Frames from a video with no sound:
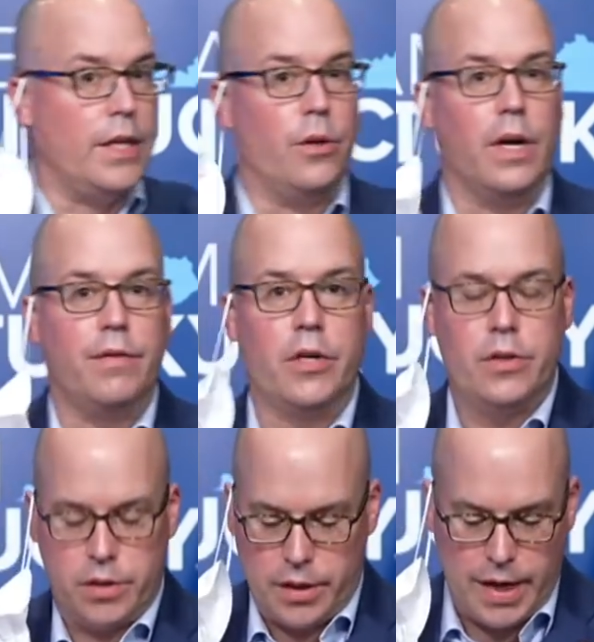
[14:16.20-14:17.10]
Thank you,
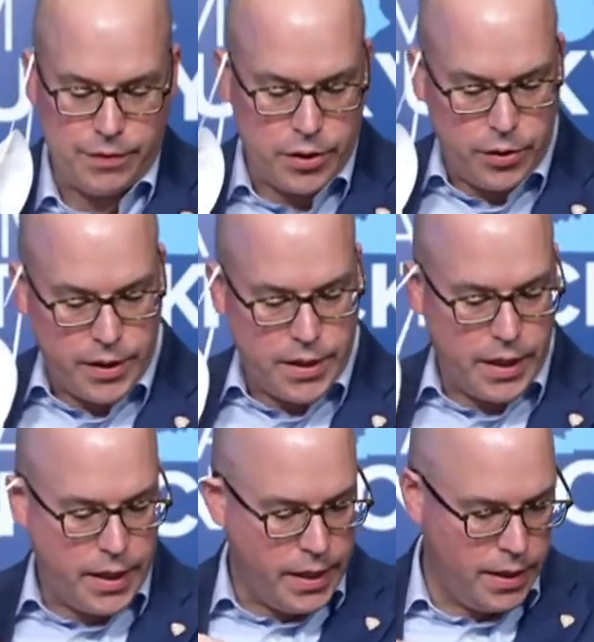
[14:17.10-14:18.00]
Governor. Good afternoon,
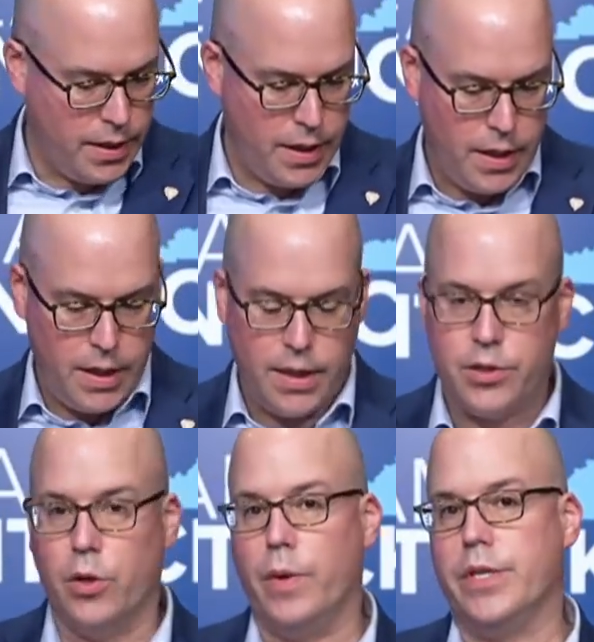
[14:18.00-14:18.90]
Kentucky.
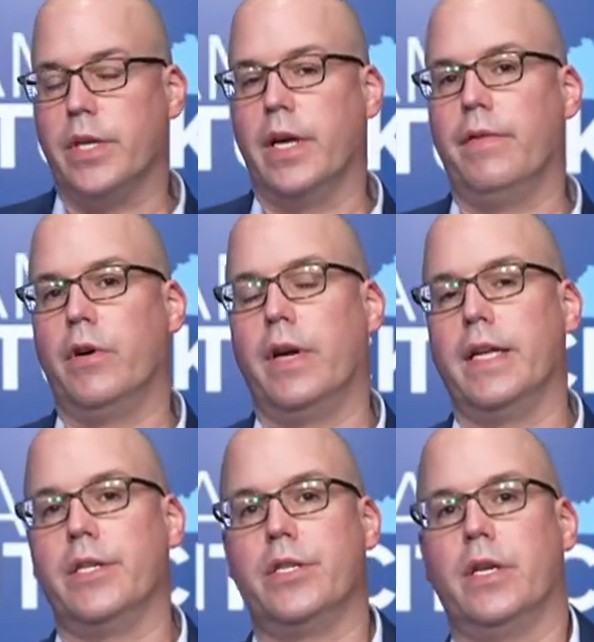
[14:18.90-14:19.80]
So as the governor
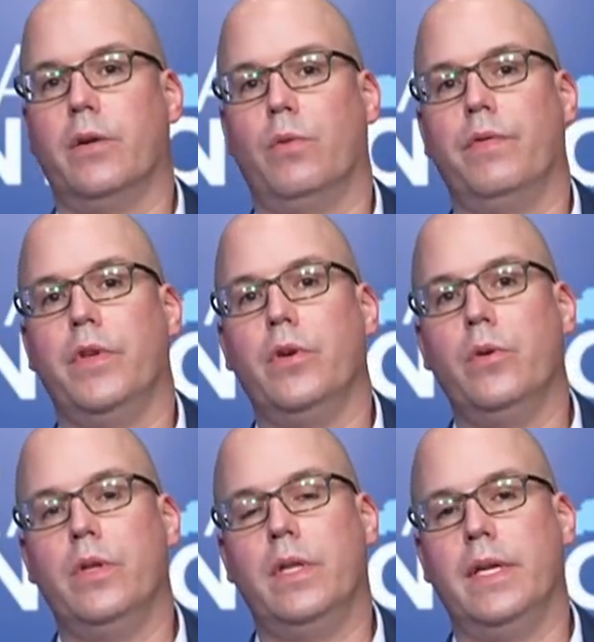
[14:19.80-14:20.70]
has
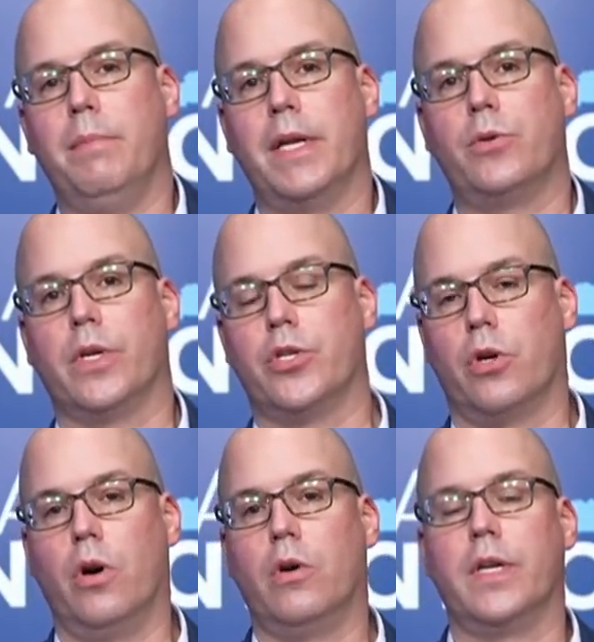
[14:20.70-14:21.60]
reviewed, the
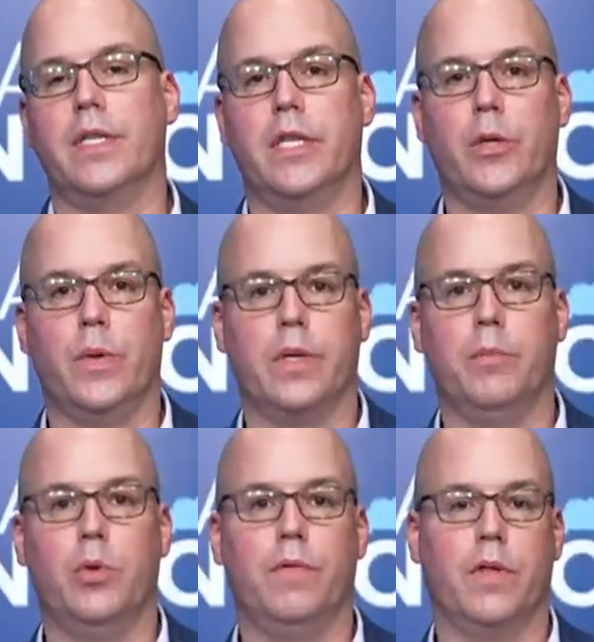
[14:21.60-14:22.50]
metrics are all continuing
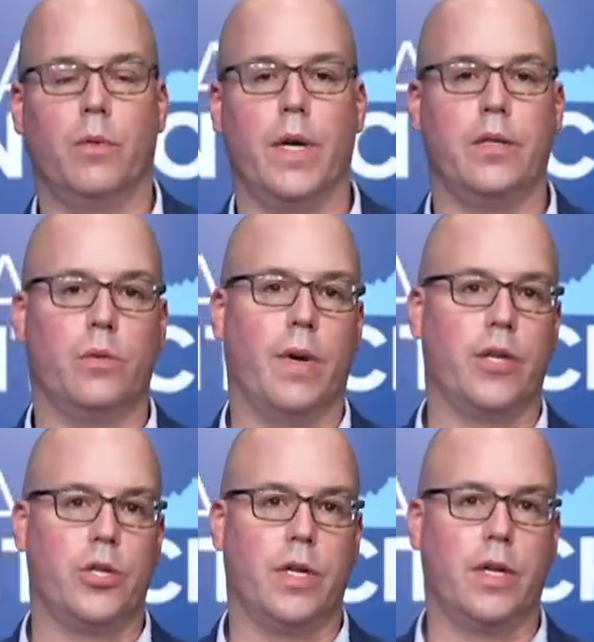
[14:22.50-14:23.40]
to move in the right
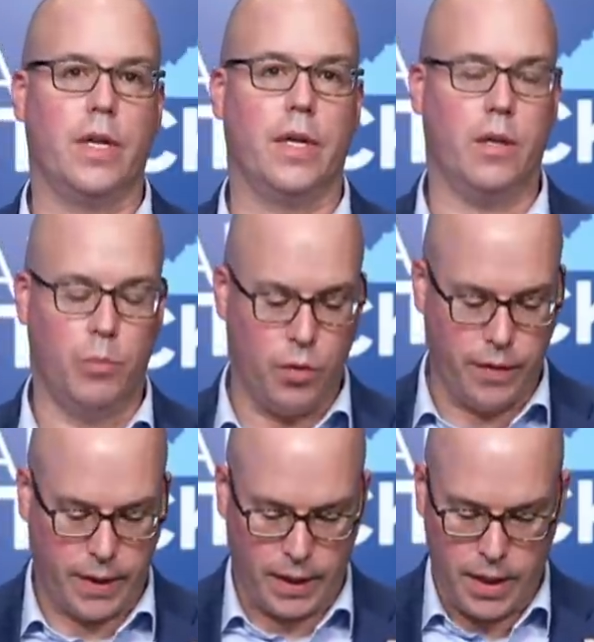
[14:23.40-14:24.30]
direction, and they're
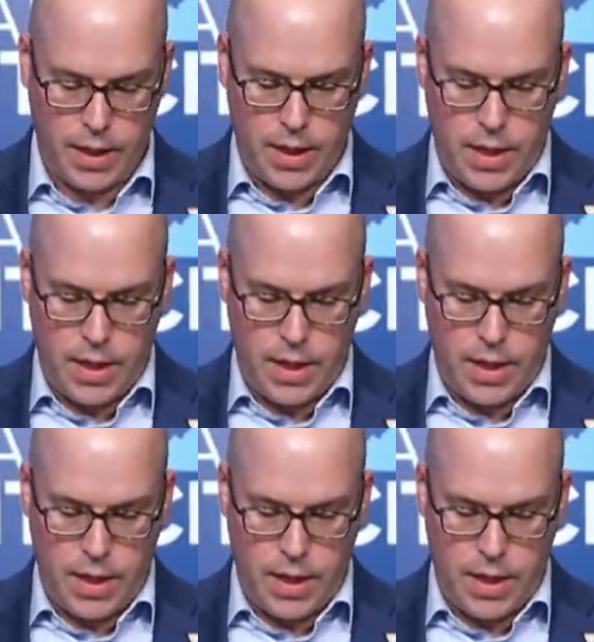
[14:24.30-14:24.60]
moving